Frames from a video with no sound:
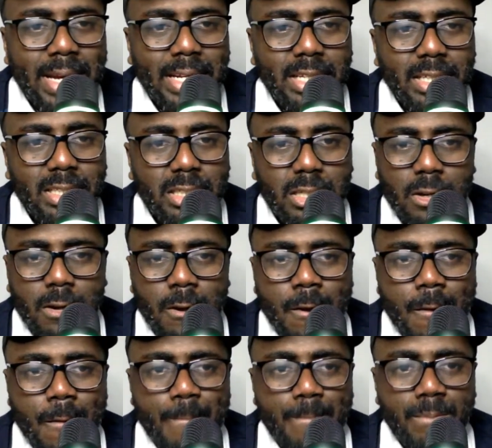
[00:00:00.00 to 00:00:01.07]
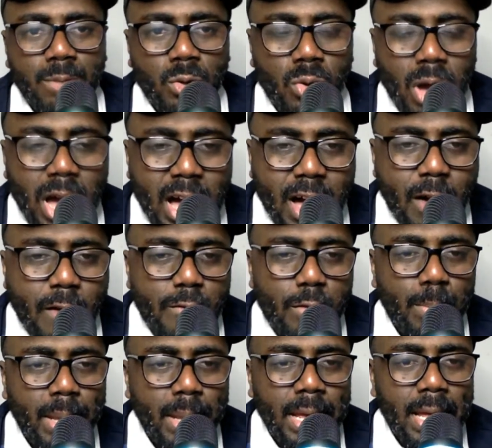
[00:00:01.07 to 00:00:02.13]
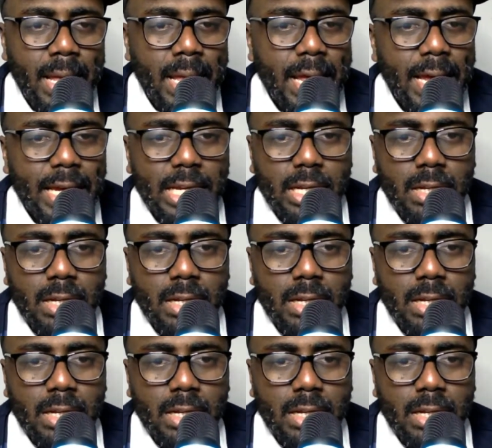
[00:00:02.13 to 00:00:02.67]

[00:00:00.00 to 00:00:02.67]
is, you have a player like